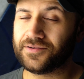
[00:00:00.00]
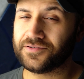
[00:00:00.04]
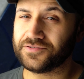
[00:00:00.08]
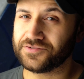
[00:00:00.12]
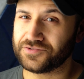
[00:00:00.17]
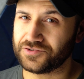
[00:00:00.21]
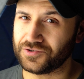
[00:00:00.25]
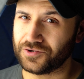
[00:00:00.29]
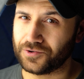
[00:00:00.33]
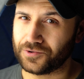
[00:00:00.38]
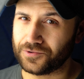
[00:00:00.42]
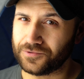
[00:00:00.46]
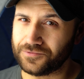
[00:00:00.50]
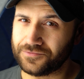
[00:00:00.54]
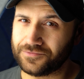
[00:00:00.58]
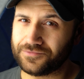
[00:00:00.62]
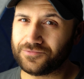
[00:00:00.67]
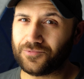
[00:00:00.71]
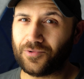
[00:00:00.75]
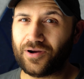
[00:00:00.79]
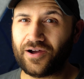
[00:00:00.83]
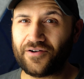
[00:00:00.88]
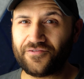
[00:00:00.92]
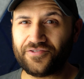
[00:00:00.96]
So
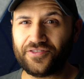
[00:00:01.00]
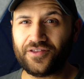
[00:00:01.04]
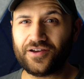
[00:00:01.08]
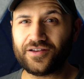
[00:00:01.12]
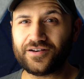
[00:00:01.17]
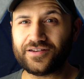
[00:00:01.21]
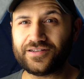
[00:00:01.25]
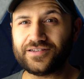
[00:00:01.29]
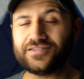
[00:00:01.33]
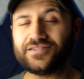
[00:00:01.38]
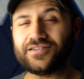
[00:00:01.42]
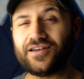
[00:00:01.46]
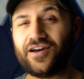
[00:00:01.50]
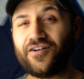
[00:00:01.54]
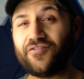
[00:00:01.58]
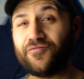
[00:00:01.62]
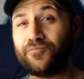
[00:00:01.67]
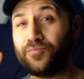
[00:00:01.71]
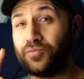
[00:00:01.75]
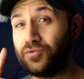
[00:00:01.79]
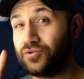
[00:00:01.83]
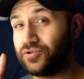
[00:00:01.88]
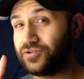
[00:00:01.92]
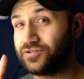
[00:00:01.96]
what I've done is I've
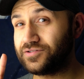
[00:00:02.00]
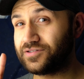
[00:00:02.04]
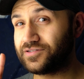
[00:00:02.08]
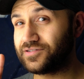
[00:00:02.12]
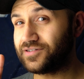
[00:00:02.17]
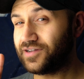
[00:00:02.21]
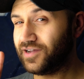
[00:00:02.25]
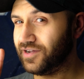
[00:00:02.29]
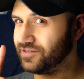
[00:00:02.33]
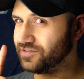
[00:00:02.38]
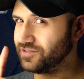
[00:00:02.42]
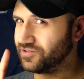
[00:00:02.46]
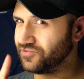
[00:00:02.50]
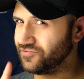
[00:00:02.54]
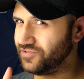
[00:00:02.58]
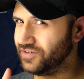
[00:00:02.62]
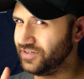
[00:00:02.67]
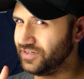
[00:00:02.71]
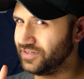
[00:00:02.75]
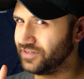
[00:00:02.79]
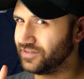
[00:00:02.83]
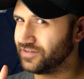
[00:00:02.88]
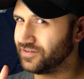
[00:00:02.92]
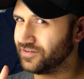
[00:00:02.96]
bought a
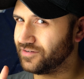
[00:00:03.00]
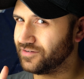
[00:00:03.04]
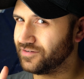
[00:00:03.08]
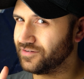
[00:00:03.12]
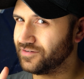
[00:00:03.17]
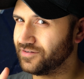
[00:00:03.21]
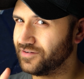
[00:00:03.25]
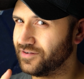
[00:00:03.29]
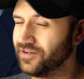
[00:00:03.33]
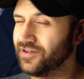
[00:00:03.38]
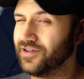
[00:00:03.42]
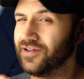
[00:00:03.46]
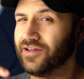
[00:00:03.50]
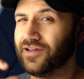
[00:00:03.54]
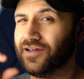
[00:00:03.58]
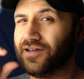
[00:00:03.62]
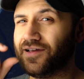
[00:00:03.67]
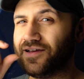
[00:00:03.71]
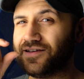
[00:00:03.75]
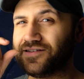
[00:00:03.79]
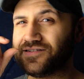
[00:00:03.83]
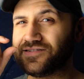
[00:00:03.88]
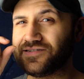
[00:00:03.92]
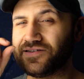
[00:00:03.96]
screen,
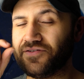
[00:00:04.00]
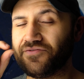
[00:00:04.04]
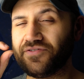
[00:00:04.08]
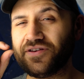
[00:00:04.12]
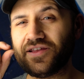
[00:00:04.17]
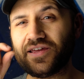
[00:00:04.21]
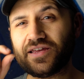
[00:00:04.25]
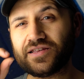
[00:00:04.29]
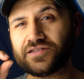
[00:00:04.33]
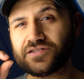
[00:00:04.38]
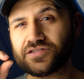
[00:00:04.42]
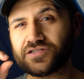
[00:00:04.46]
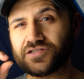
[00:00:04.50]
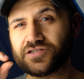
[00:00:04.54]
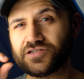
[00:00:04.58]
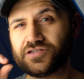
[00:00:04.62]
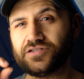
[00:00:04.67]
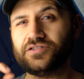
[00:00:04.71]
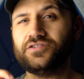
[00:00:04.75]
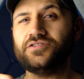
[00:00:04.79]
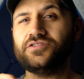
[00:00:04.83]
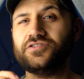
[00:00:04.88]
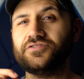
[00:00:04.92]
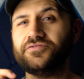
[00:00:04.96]
a
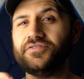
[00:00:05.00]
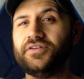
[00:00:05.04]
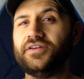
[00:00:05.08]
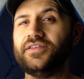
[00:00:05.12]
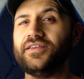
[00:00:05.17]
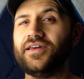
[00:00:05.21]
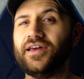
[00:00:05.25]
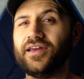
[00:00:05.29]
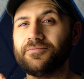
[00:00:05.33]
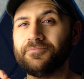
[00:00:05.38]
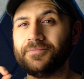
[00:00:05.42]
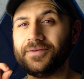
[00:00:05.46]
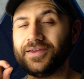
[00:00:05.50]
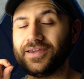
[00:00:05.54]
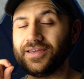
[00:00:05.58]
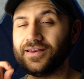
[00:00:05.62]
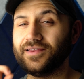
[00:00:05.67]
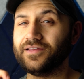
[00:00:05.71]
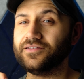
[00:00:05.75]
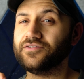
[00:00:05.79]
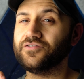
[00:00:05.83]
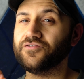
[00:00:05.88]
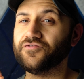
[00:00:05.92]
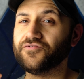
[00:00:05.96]
7-inch screen that can be
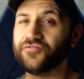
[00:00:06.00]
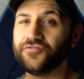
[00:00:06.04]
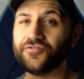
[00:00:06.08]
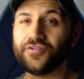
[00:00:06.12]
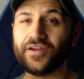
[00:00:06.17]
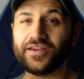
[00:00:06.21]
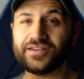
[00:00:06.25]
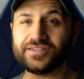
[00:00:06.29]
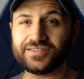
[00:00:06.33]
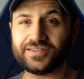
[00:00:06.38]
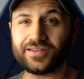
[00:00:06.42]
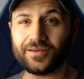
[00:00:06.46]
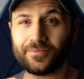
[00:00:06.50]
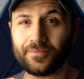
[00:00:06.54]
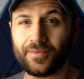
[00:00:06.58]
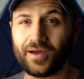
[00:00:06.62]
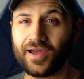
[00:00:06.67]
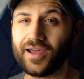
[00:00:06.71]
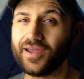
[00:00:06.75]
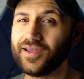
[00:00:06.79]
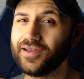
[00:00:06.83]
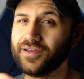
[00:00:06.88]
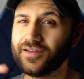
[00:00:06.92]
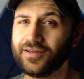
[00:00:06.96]
connected through
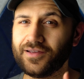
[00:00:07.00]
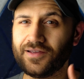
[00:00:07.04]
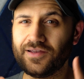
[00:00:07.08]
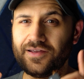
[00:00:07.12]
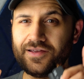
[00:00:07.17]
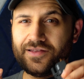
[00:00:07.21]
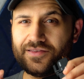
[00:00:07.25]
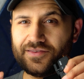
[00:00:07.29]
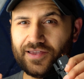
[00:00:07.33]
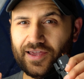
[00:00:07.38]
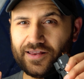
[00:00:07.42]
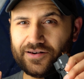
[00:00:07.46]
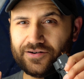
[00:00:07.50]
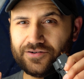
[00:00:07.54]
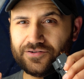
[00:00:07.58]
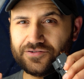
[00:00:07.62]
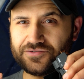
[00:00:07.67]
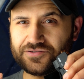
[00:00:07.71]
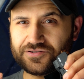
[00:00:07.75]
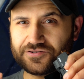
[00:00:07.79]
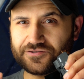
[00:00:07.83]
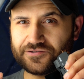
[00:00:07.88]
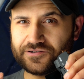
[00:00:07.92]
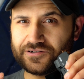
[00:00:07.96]
HDMI, tiny little
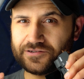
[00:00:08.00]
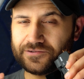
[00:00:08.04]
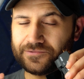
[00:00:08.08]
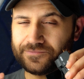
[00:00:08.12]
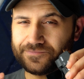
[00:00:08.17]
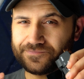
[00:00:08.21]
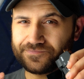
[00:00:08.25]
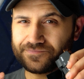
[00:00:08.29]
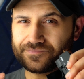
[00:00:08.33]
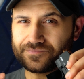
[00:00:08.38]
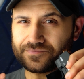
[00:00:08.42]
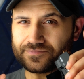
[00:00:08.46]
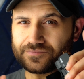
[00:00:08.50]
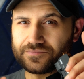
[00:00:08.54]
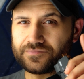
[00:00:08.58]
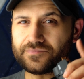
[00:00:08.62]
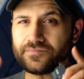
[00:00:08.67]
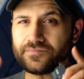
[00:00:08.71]
screen